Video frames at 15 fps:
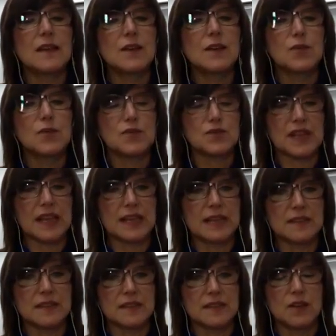
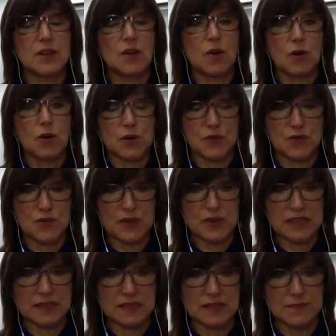flight, or
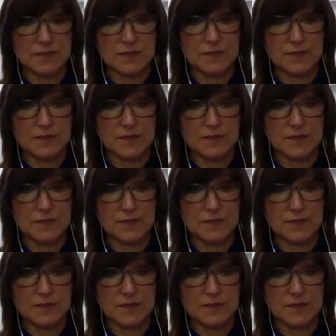freeze.